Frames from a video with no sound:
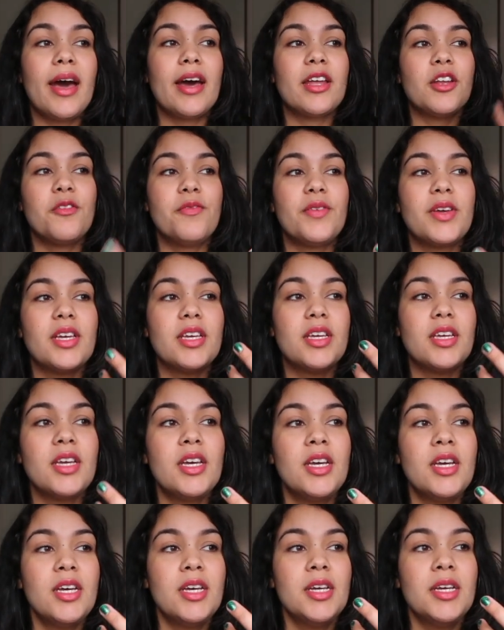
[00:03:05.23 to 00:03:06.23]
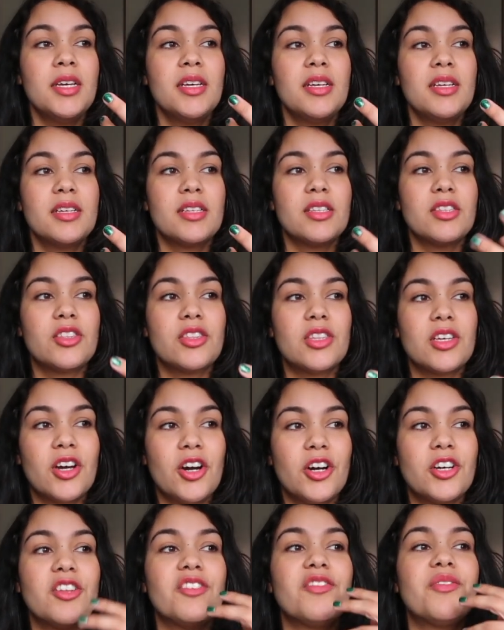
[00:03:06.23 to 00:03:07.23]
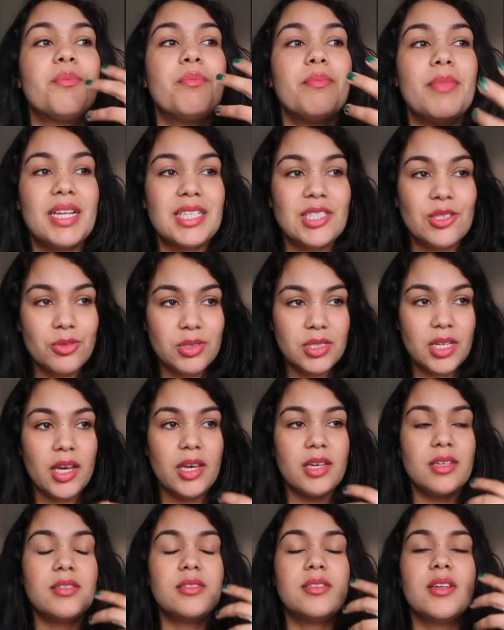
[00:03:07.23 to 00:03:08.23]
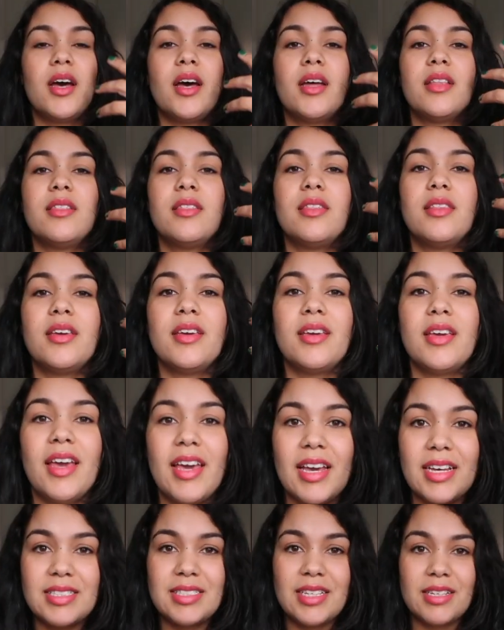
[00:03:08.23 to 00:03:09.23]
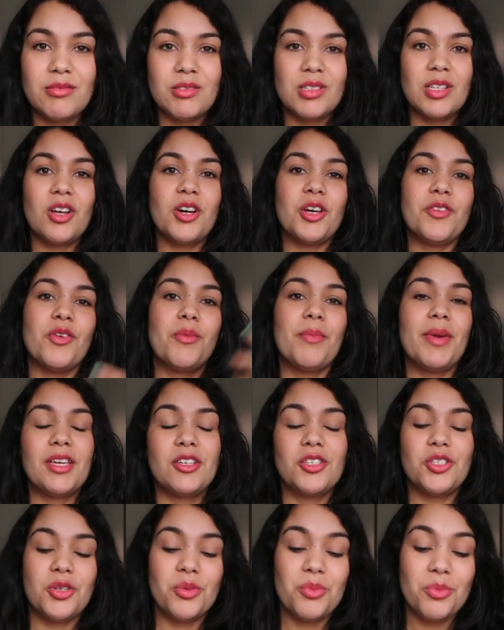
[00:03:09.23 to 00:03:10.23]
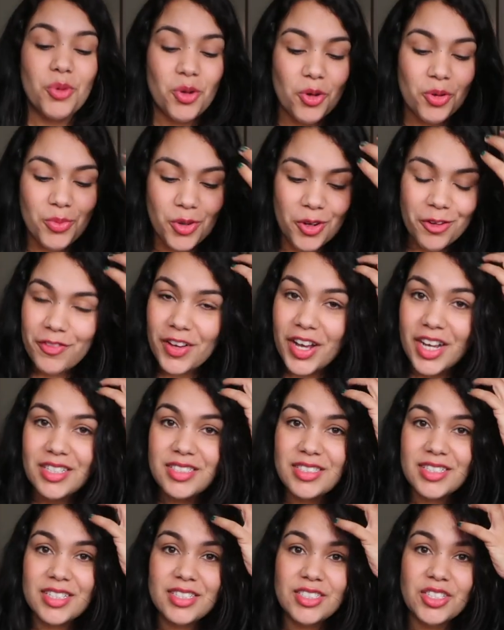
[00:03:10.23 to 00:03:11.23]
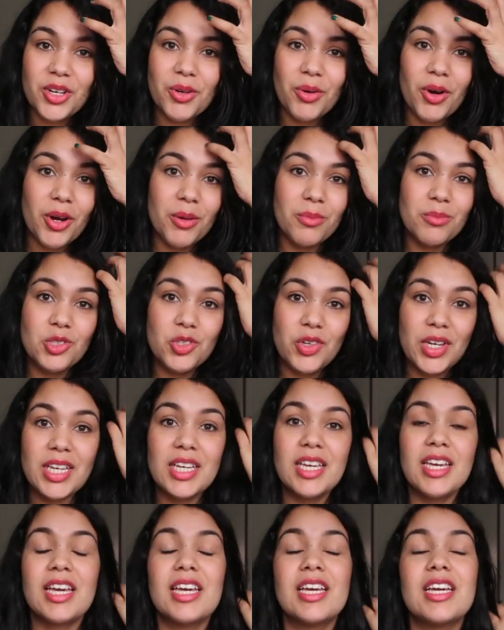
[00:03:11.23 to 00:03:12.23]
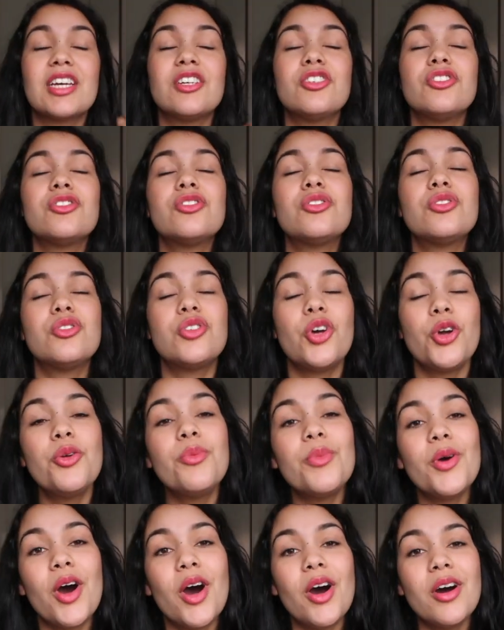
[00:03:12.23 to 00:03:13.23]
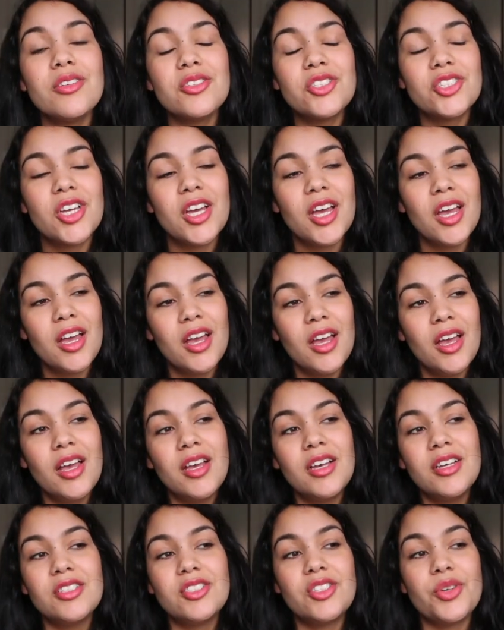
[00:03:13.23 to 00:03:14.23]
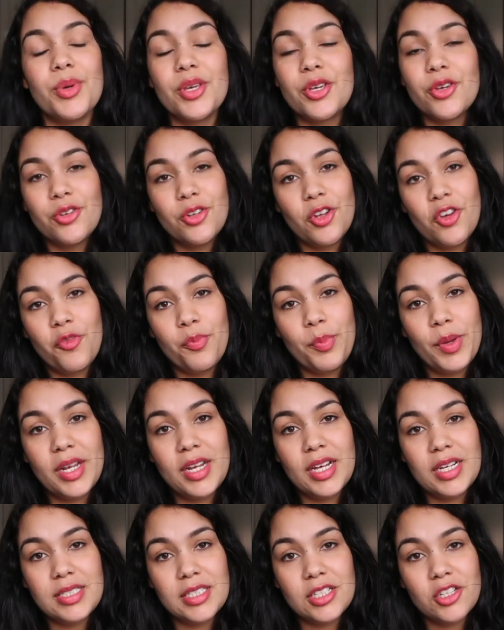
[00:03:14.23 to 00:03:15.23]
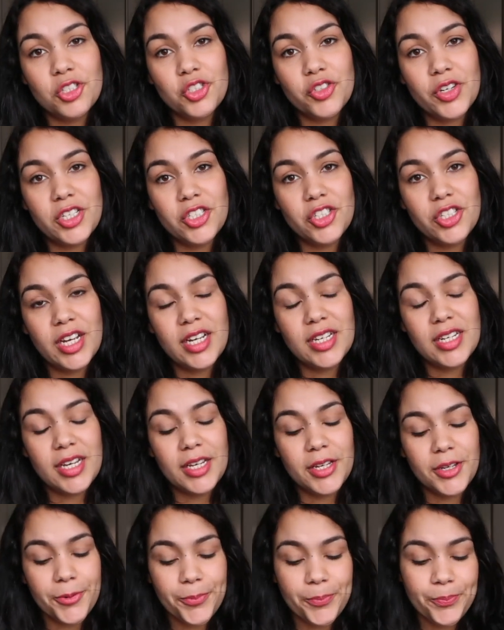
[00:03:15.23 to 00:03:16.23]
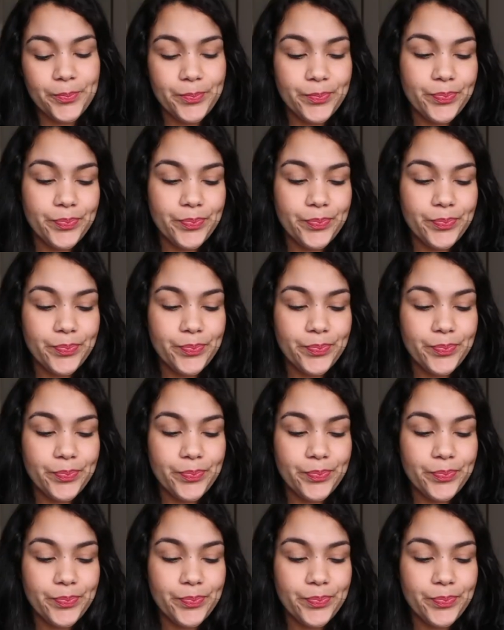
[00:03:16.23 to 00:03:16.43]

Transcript: And I think the kind of metal taste and the excess saliva makes you more and more thirsty. So I'm drinking so much so it couldn't have been a dehydration headache.